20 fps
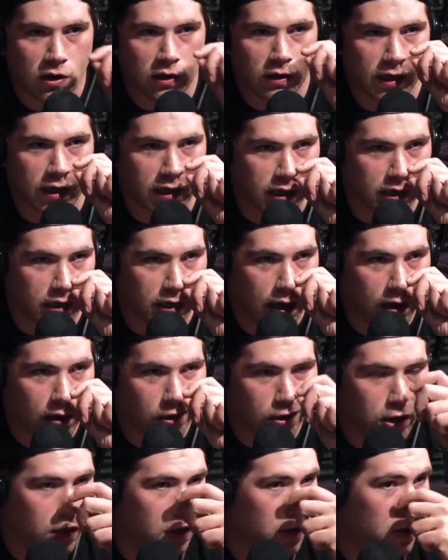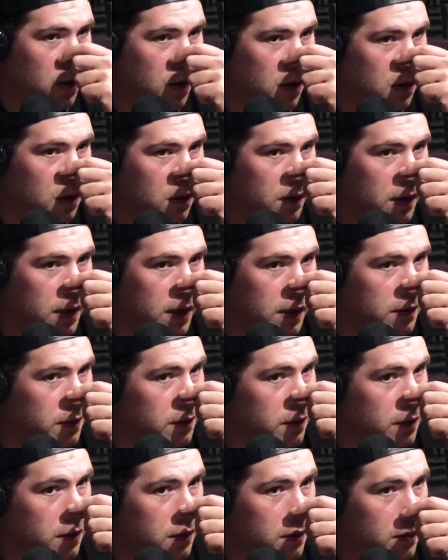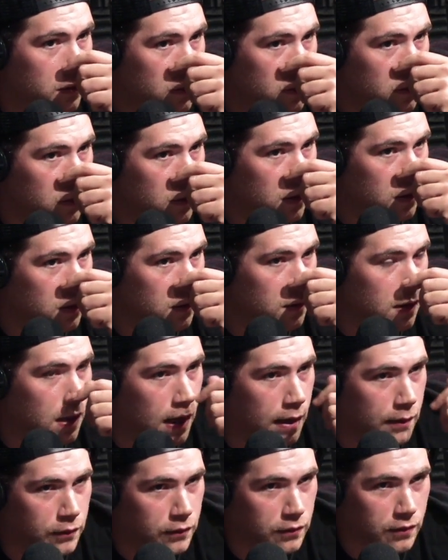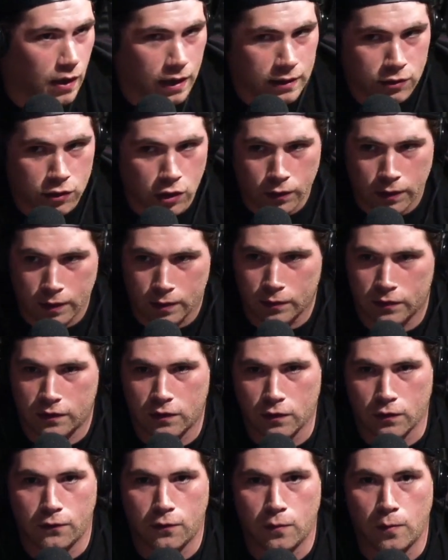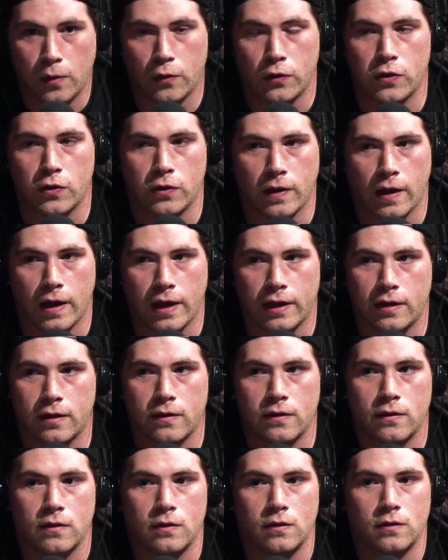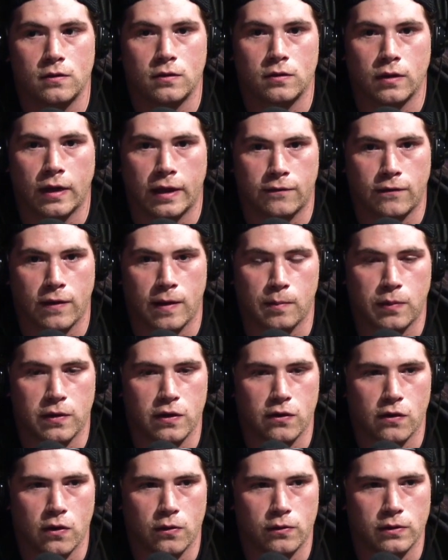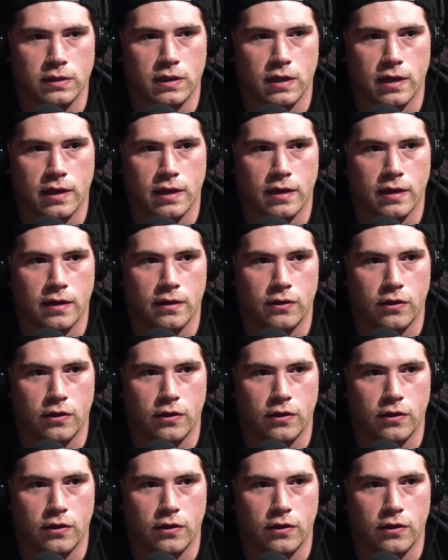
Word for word: like, in Helico, and I was, you know, there was still familiar, like, like Vampiro was there, you